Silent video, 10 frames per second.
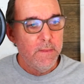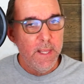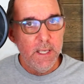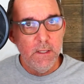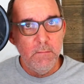
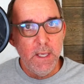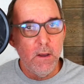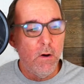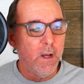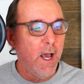they can make
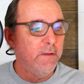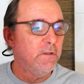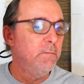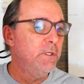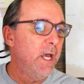all kinds
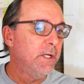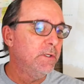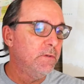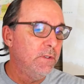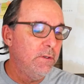of
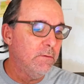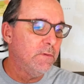objections too.